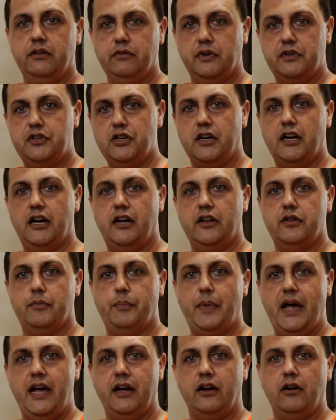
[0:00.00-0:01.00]
We took it out of the
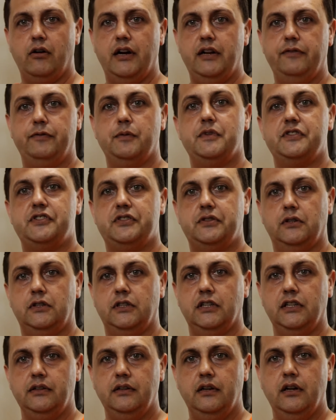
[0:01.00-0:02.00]
bag already from the store.